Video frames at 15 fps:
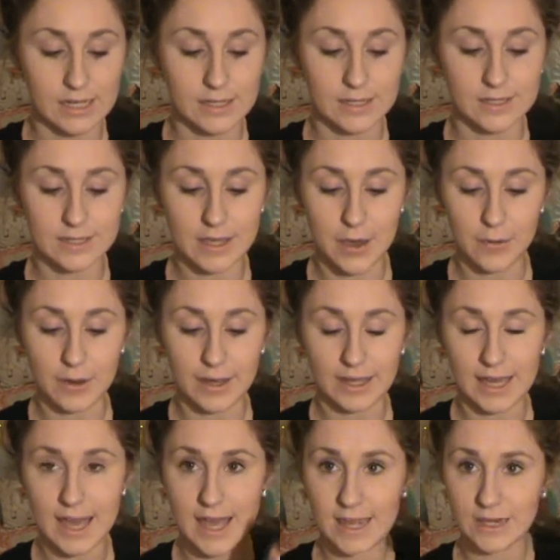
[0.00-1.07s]
So
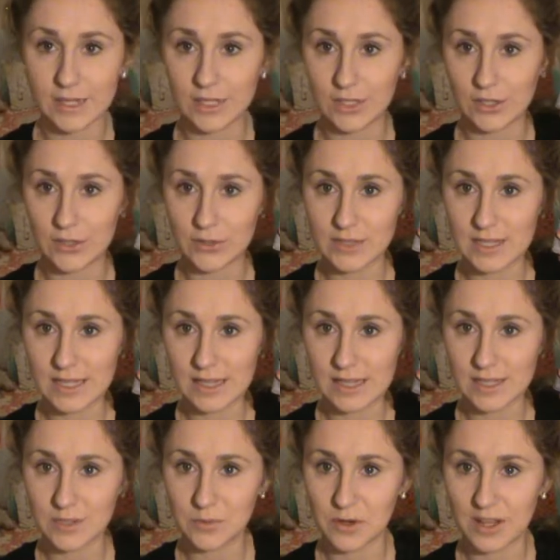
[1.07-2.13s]
again, using
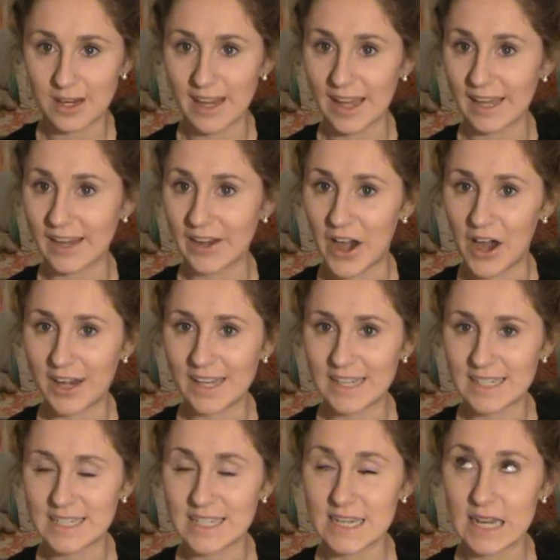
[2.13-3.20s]
this one, I got
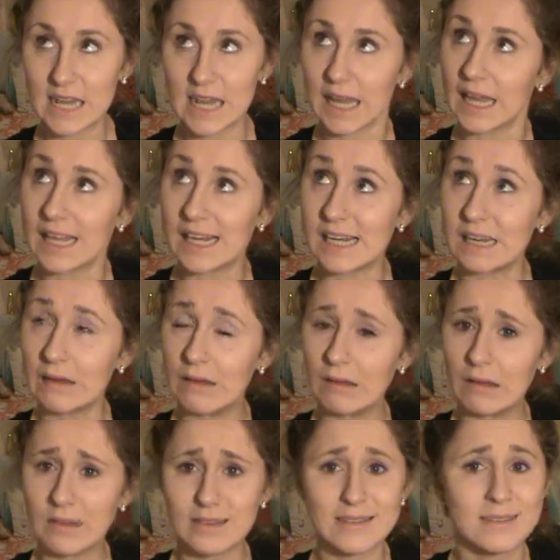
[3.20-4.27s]
it in
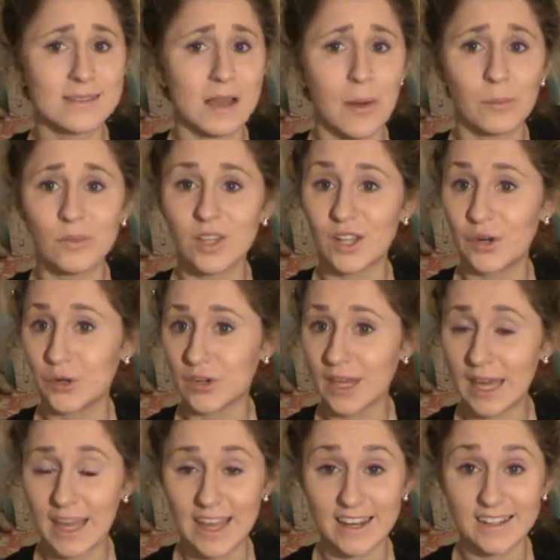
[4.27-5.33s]
some little
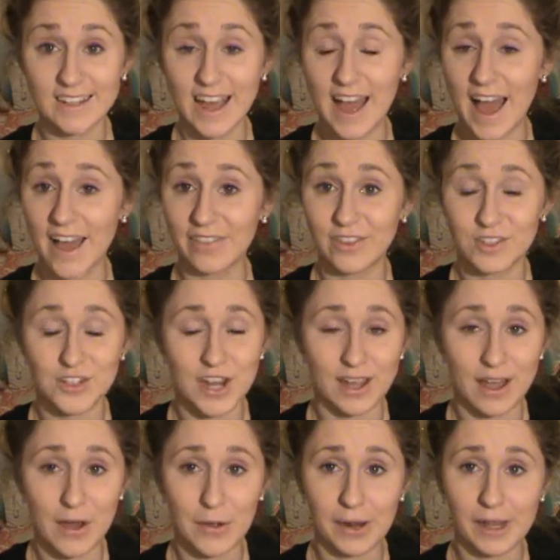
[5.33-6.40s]
kit at the
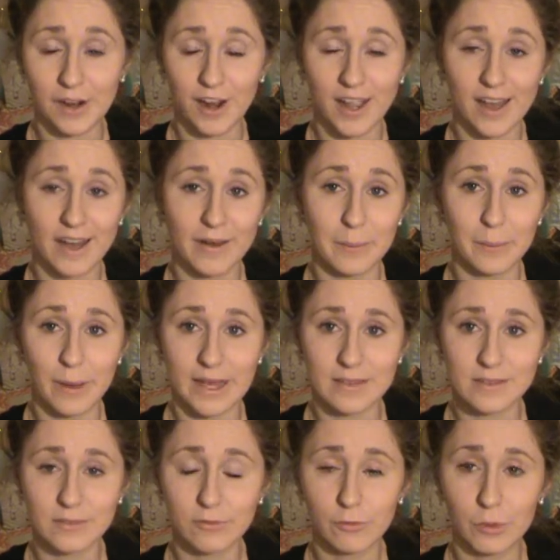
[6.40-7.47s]
checkout area by
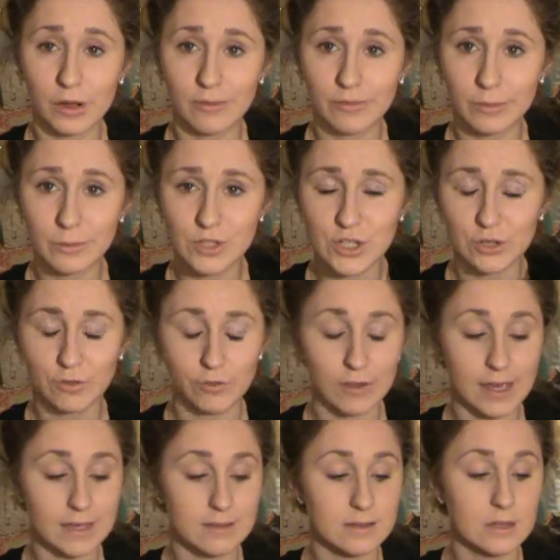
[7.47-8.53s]
Sephora from Too
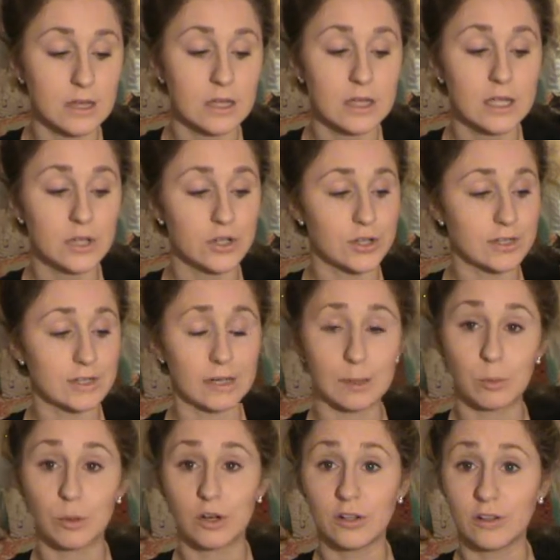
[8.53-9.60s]
Faced. Just going to
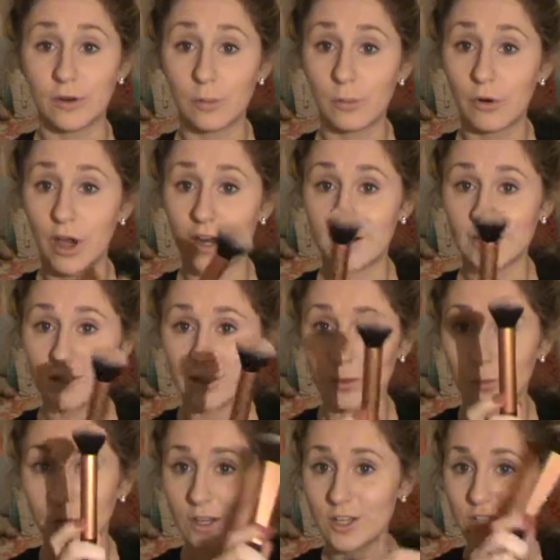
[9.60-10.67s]
put a little product on the
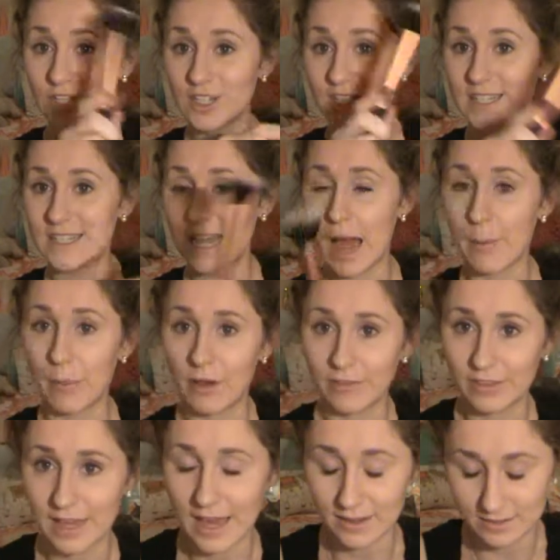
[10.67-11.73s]
brush, tap off
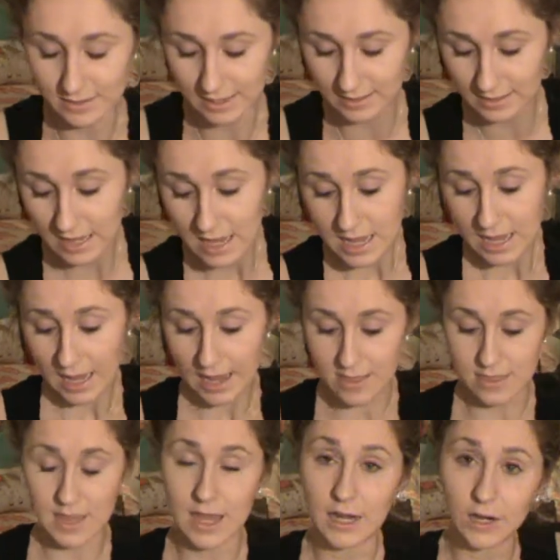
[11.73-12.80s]
the excess,
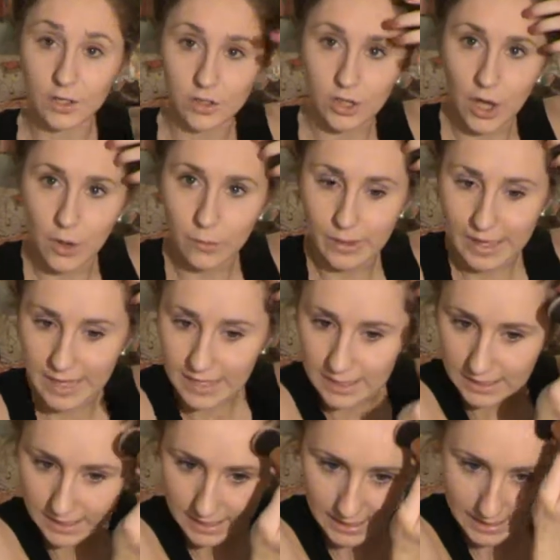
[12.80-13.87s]
and then go
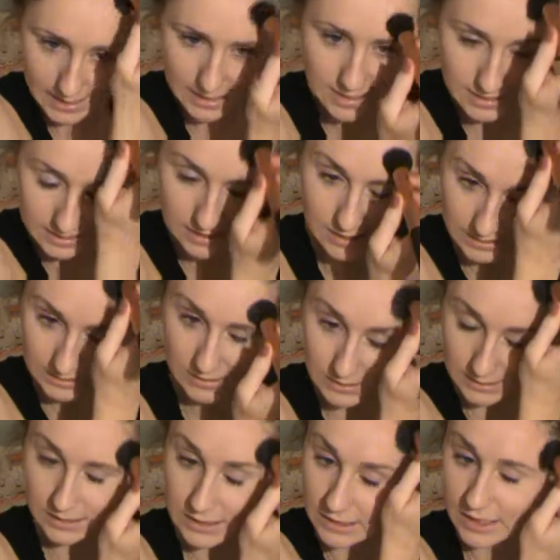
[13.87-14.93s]
in and
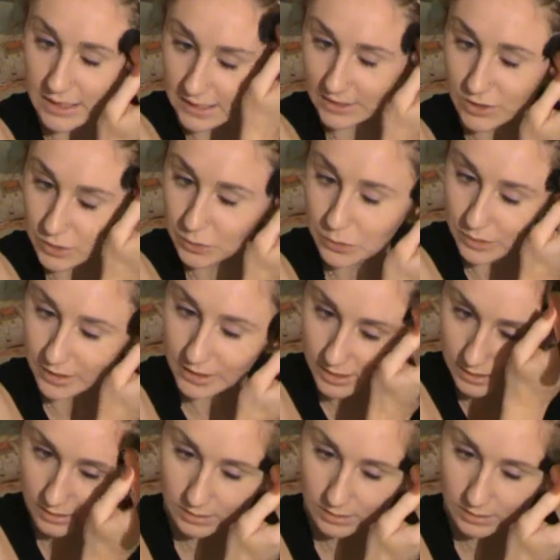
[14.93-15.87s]
contour